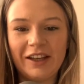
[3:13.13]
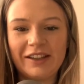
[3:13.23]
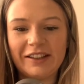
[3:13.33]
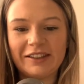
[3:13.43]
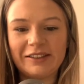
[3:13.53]

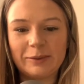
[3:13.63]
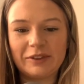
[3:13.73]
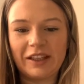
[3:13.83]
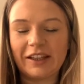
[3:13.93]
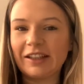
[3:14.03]
this was
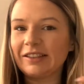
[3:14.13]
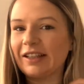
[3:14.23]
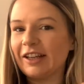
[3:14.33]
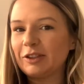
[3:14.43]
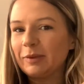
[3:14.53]
like an
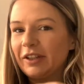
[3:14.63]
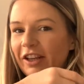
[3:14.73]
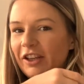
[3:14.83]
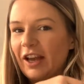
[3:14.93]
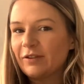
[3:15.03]
attachment and
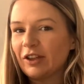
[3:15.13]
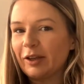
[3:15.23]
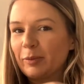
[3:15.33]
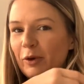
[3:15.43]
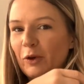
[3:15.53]
you have to
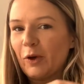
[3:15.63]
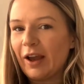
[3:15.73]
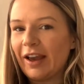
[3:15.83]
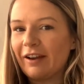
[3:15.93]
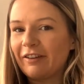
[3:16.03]
like put your
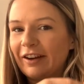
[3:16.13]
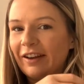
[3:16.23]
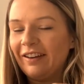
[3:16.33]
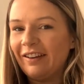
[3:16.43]
hair in it.